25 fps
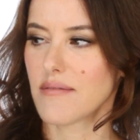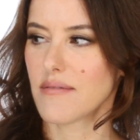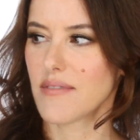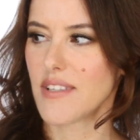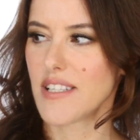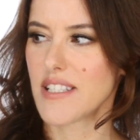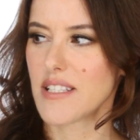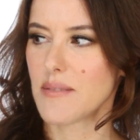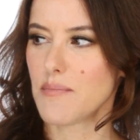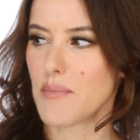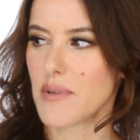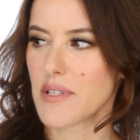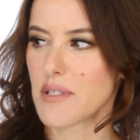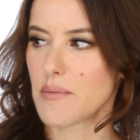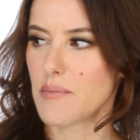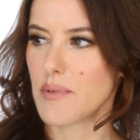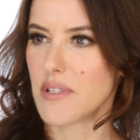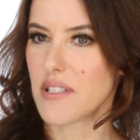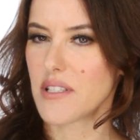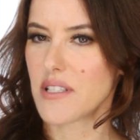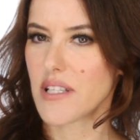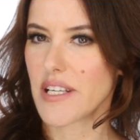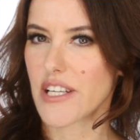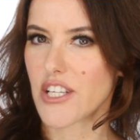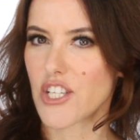this must be
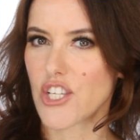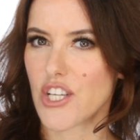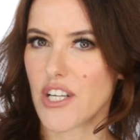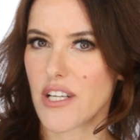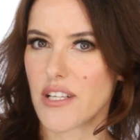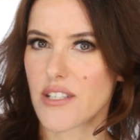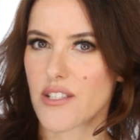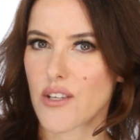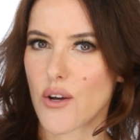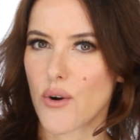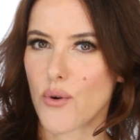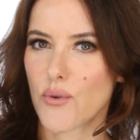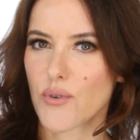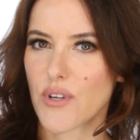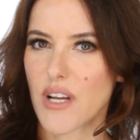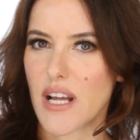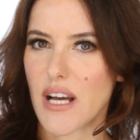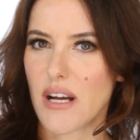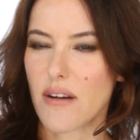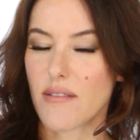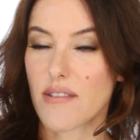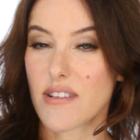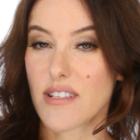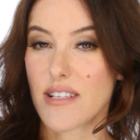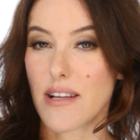6 years old
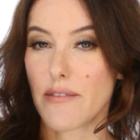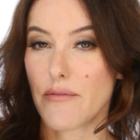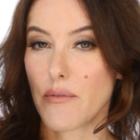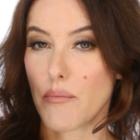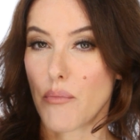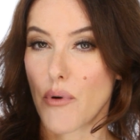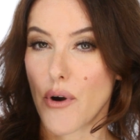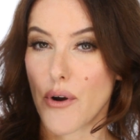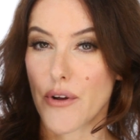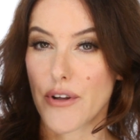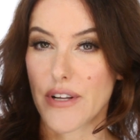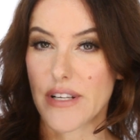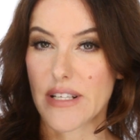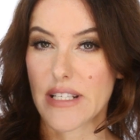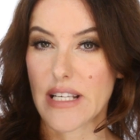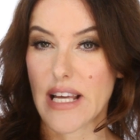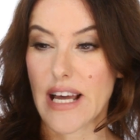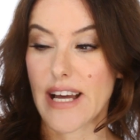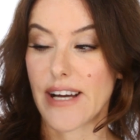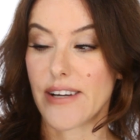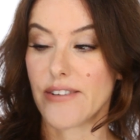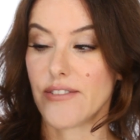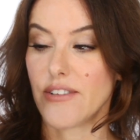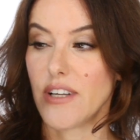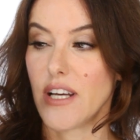now. It's never broken
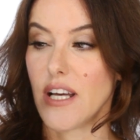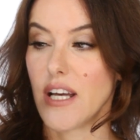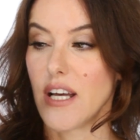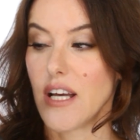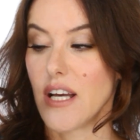down.